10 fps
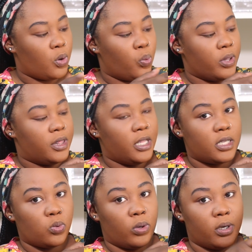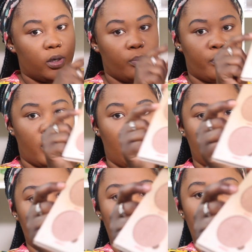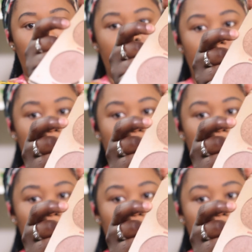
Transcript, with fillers: with this one, the brown looking one.